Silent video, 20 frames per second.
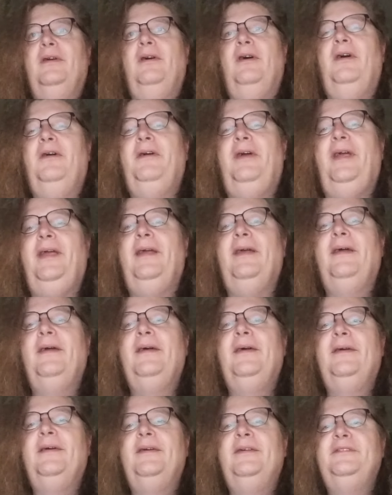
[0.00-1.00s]
all right?
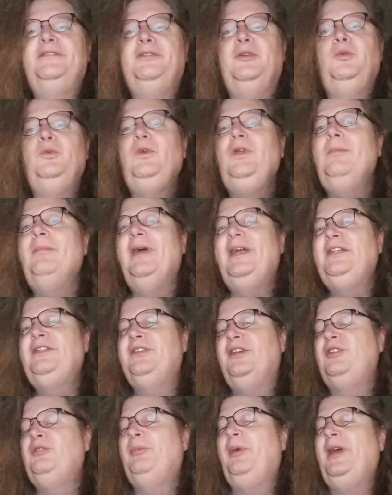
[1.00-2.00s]
So we might
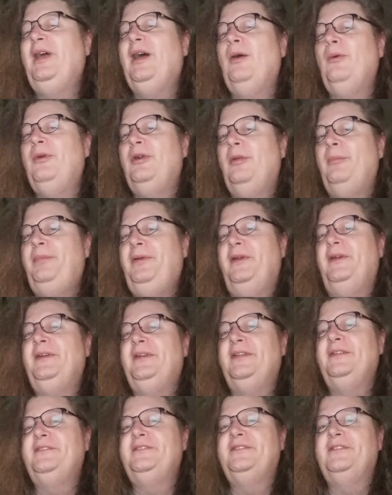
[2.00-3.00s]
judge by outward
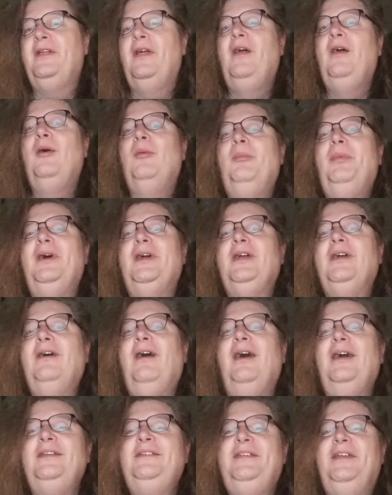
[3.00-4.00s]
appearance, but
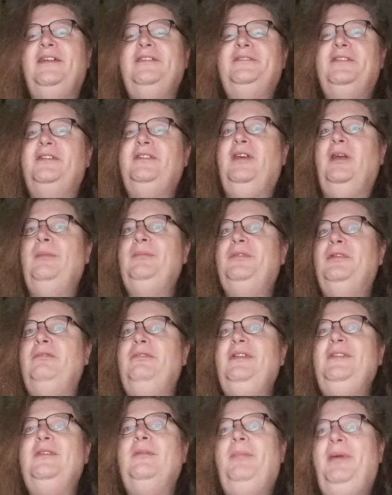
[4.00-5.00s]
God takes the time to
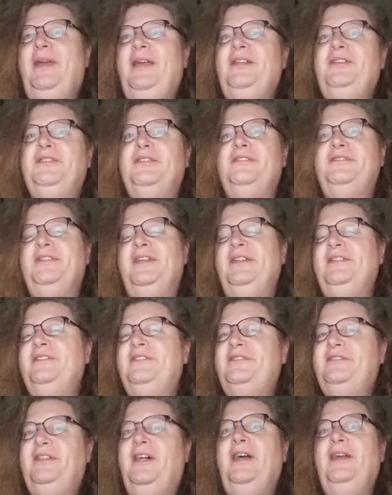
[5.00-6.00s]
read the pages
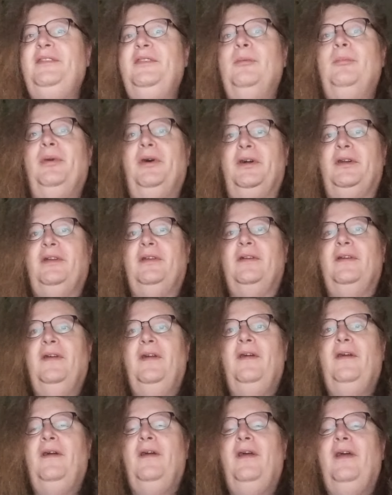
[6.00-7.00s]
inside the book.
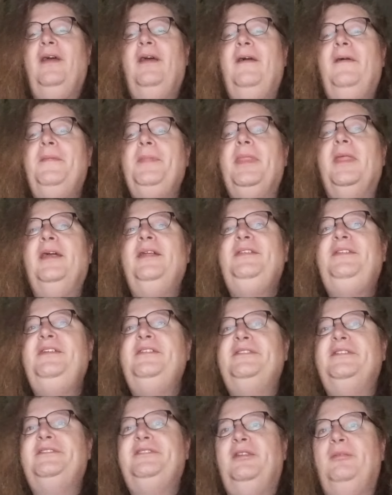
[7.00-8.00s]

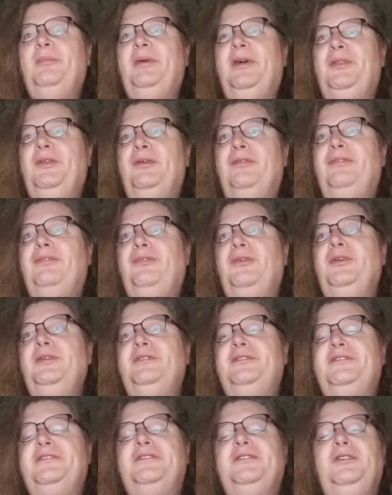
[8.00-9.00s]
Jesus said, "By their
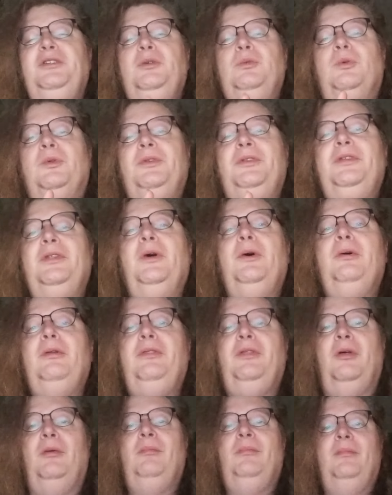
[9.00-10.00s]
fruits, you will know
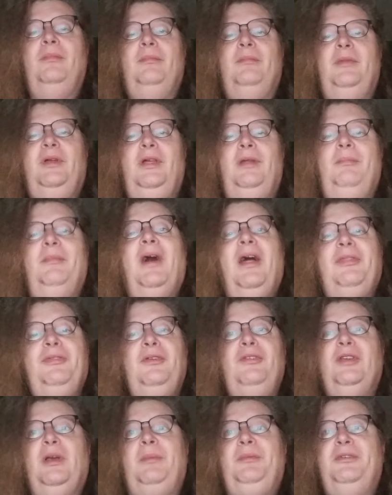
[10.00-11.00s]
them," in
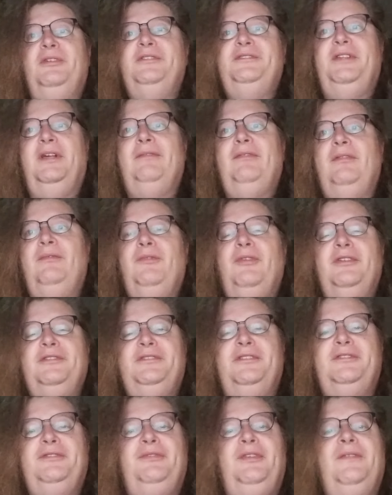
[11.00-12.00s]
Matthew chapter 7,
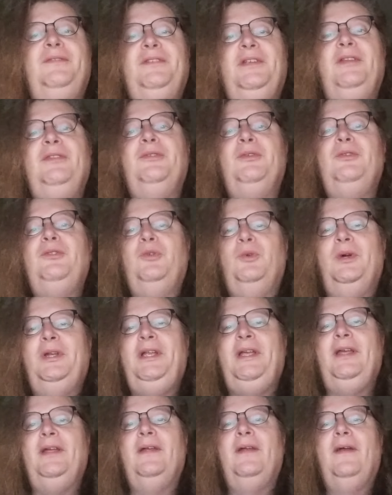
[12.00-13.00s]
verses 15 through
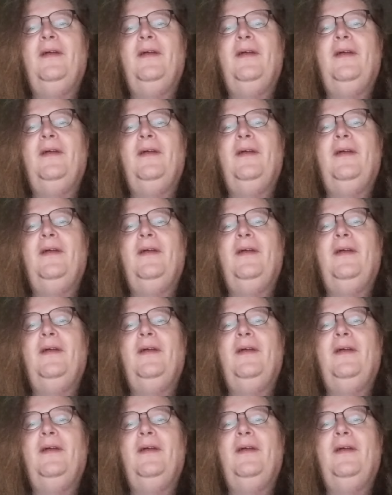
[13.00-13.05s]
20.